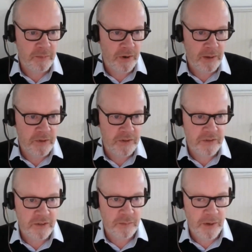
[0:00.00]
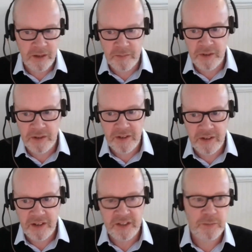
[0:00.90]
parameters that Parliament
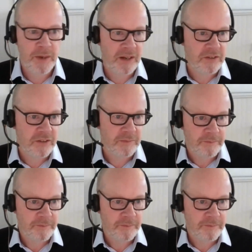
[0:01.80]
expects.